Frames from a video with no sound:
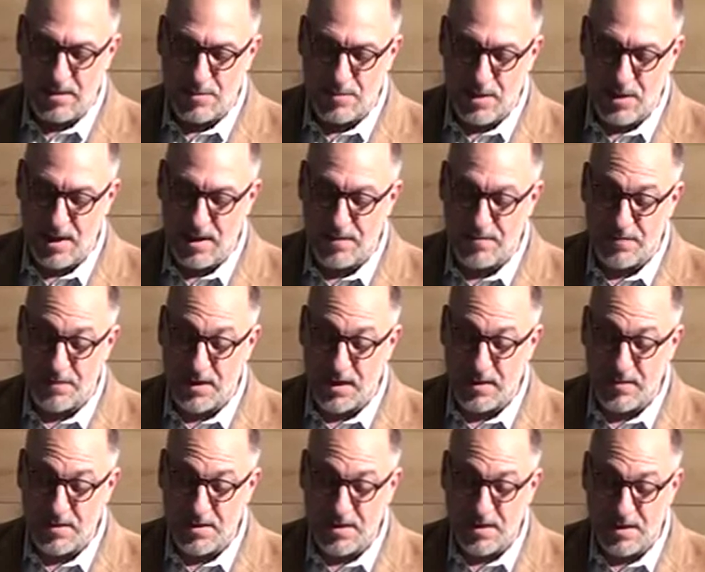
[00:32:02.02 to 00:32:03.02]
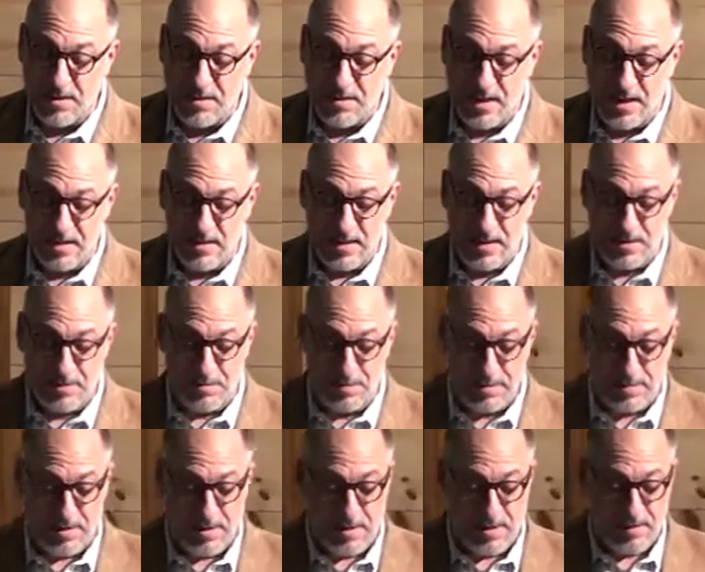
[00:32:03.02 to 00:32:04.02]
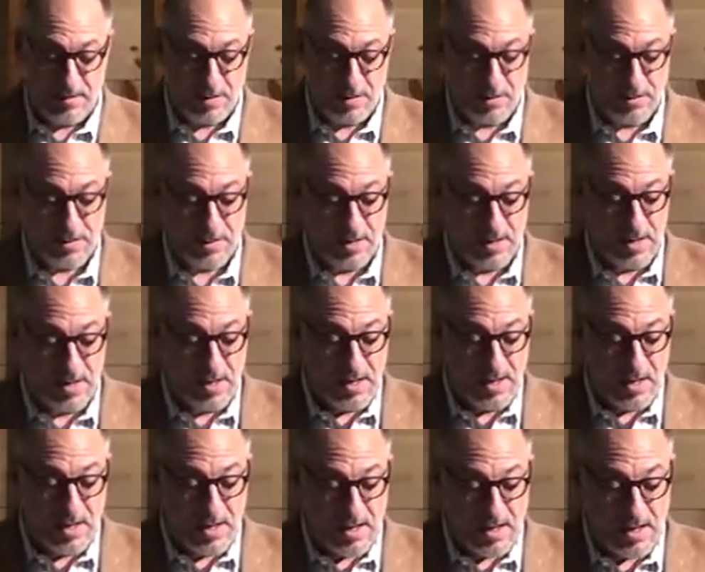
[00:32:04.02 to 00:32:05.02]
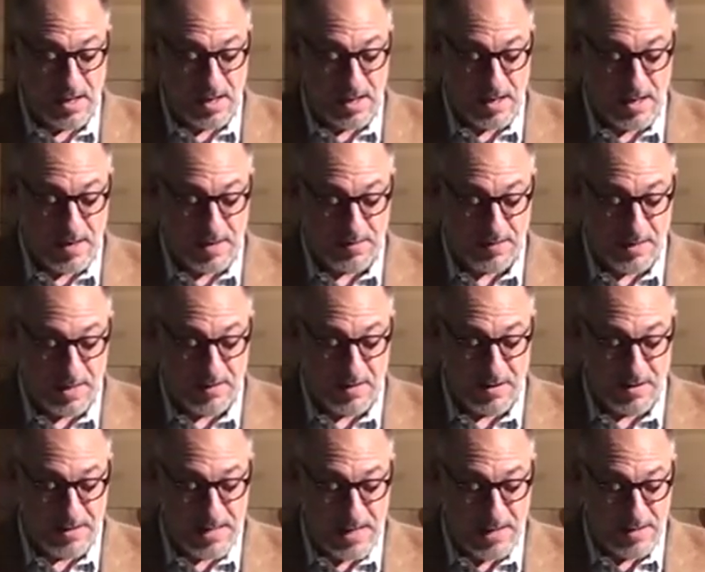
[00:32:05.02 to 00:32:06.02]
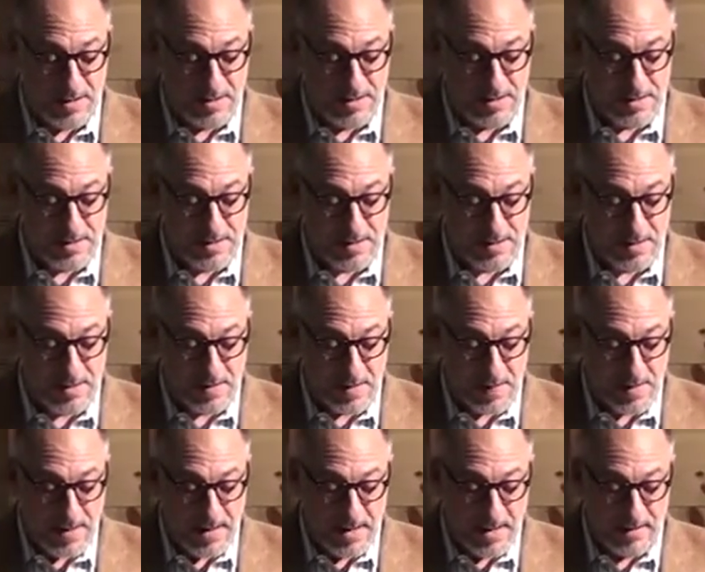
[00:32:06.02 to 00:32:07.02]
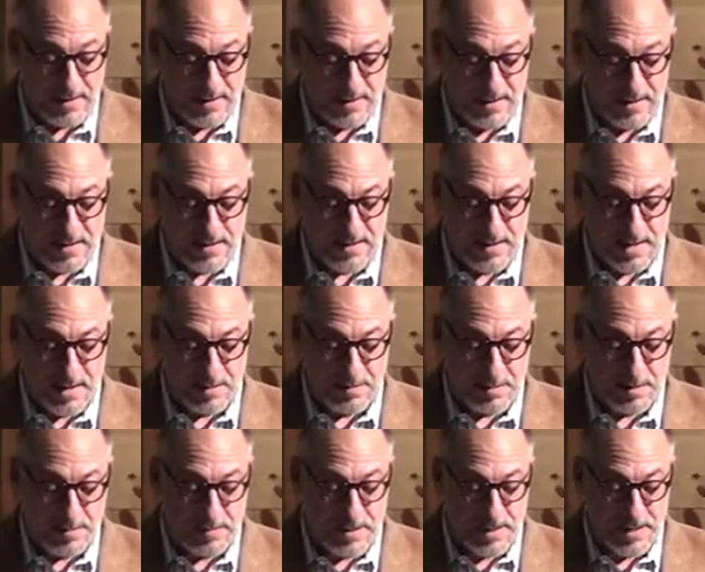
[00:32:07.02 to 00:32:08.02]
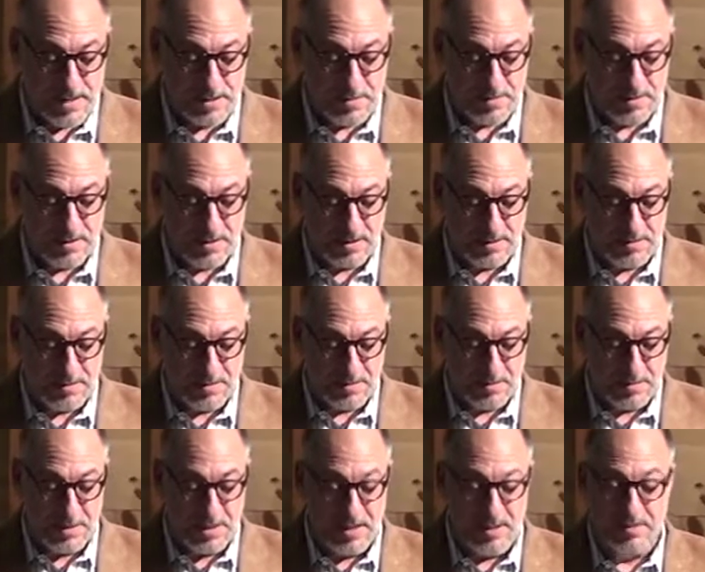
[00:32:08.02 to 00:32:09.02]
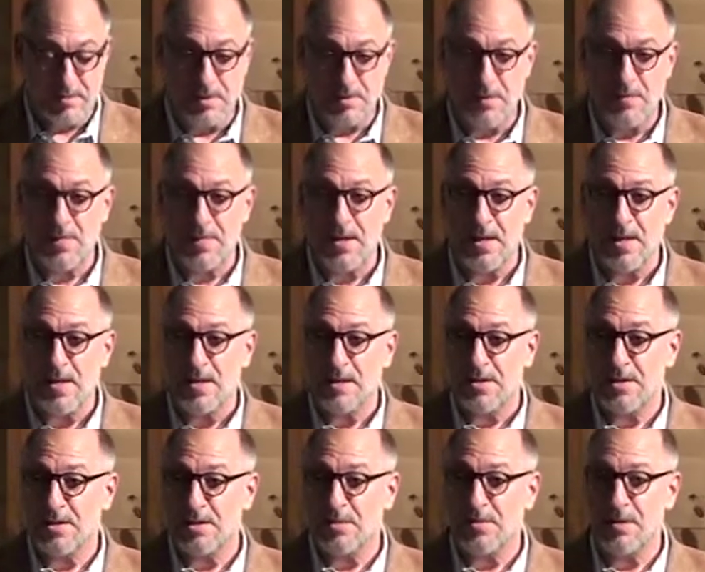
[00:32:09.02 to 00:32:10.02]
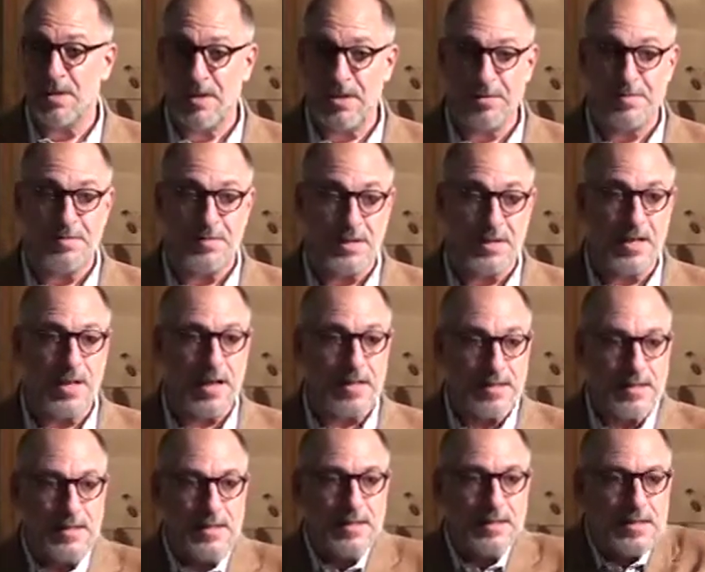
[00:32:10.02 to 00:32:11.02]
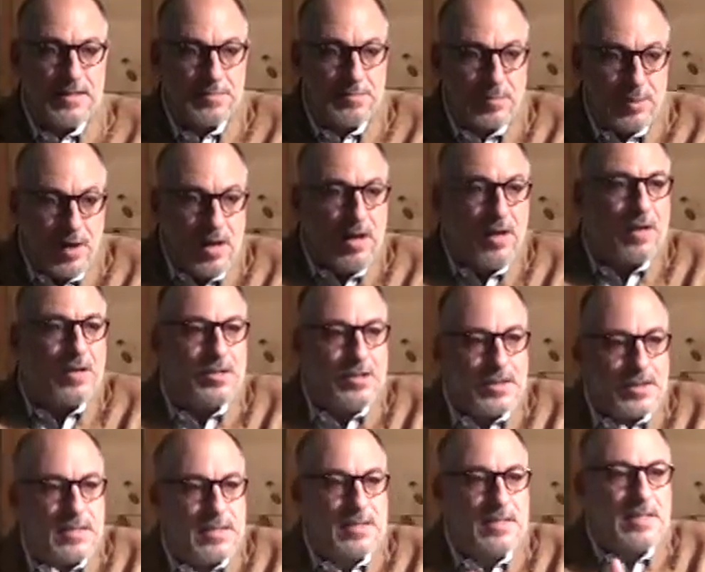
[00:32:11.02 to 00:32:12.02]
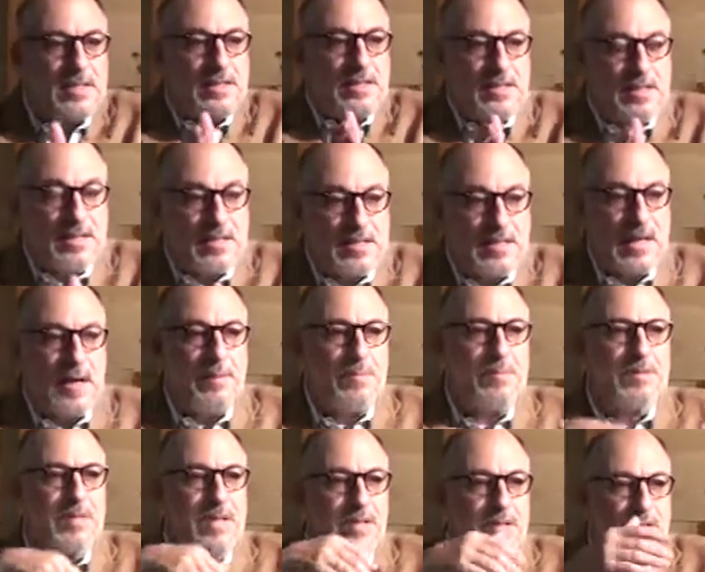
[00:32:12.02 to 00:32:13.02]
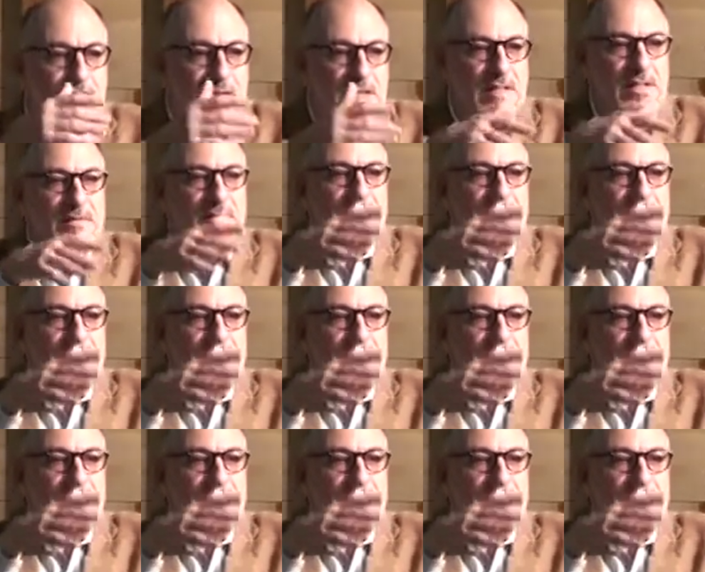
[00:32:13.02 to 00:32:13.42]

bread. Forgive us our debts as we forgive those, uh, forgive our debtors. And lead us not into temptation, but deliver us from evil. So we need to forgive. God's in this prayer, Jesus teaching his disciples that you need to